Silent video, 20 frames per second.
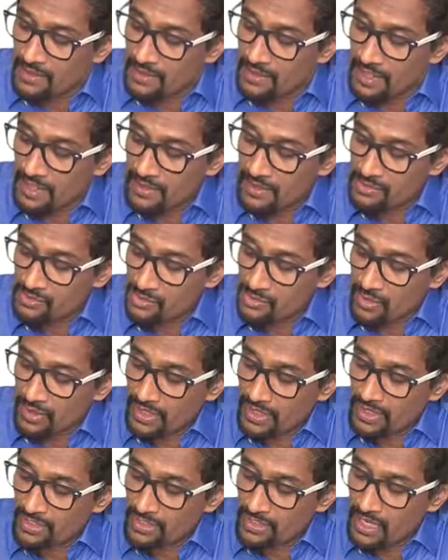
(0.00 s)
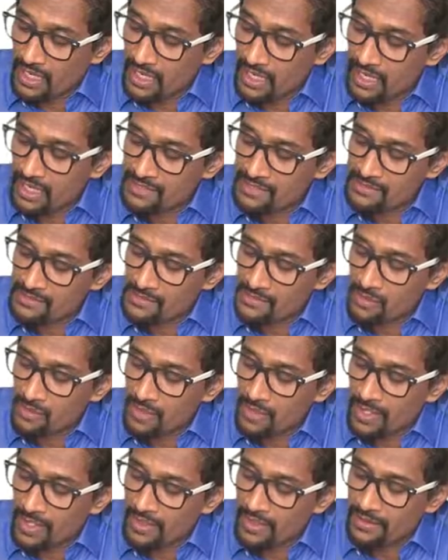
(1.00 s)
hence you get R
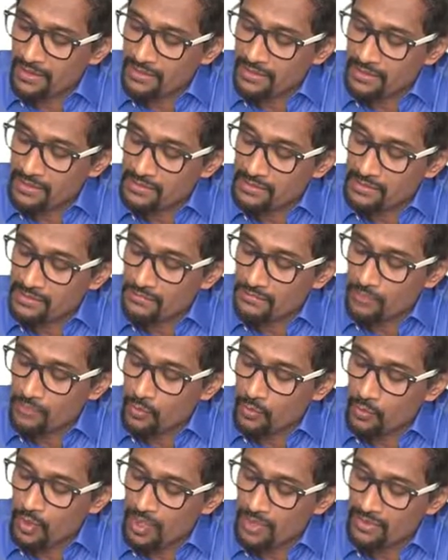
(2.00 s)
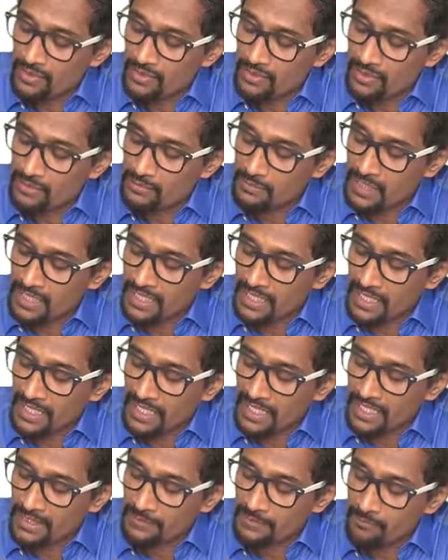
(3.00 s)
square is four hundred by
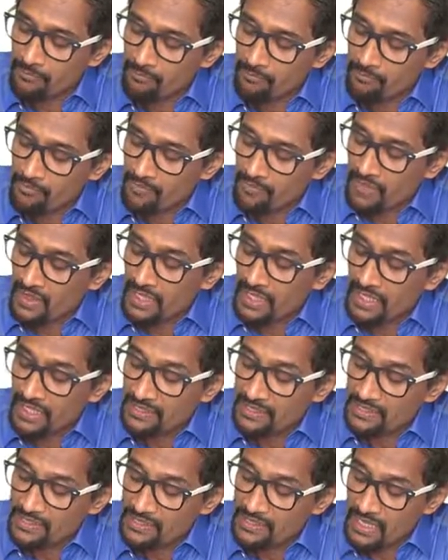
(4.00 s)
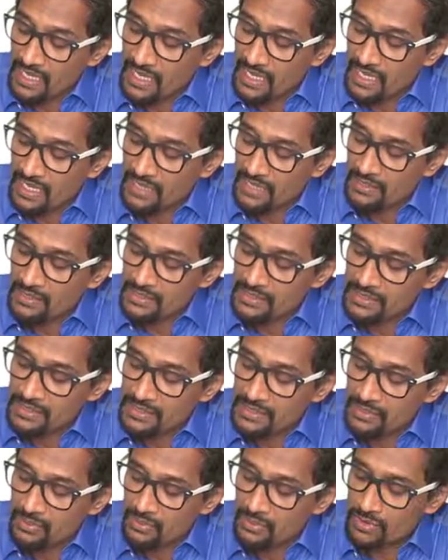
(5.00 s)
nine, hence R
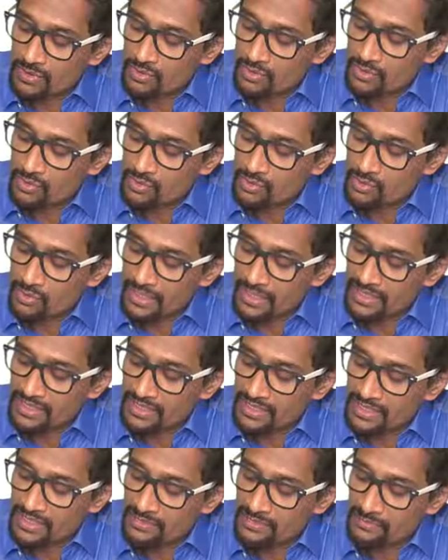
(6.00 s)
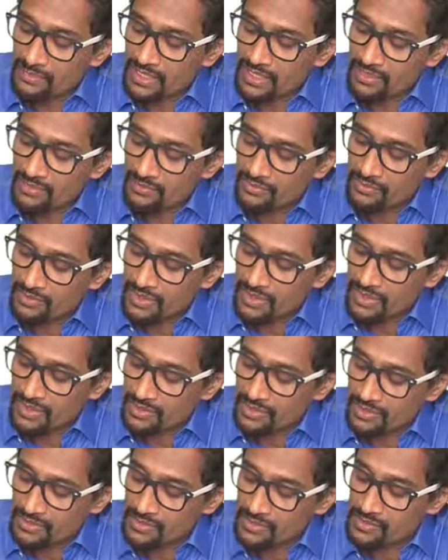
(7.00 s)
is equal to twenty by three
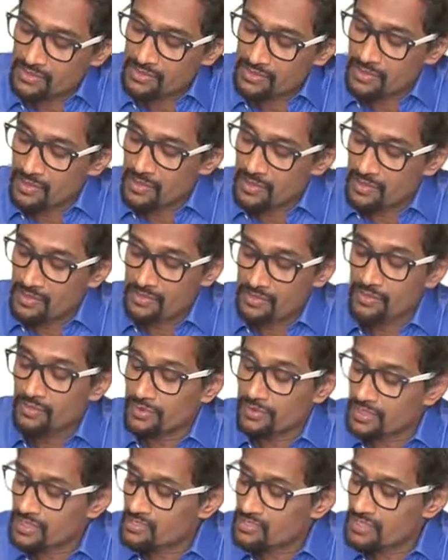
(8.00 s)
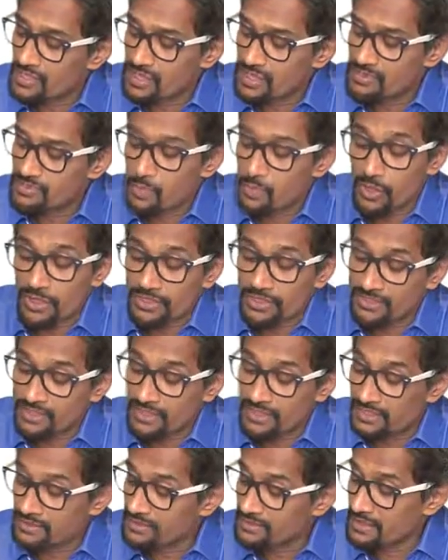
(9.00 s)
years. So which is six point
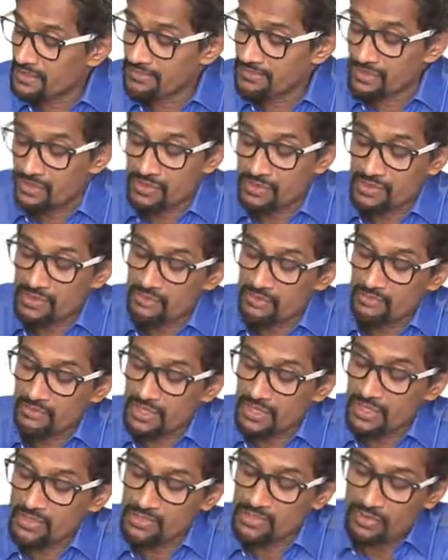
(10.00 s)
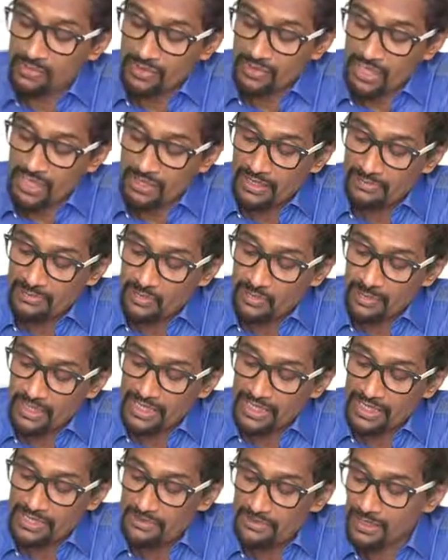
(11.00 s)
six seven or something. So we have
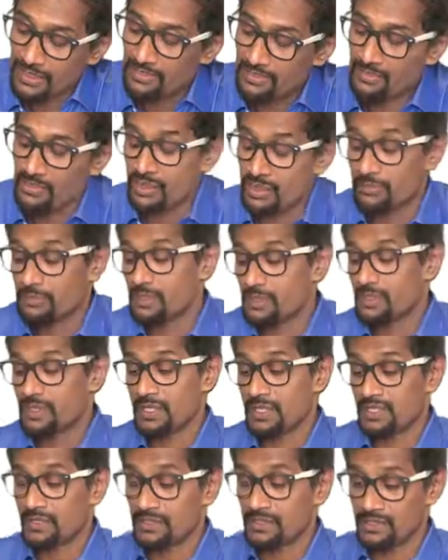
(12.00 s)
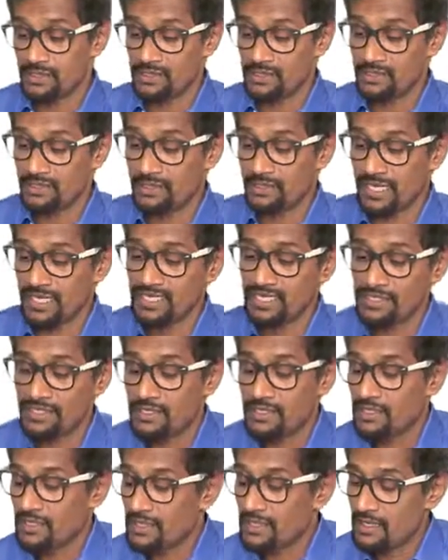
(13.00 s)
twenty by three percent is the right
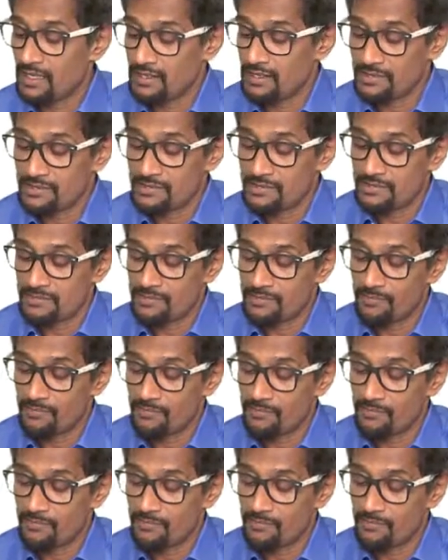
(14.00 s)
answer.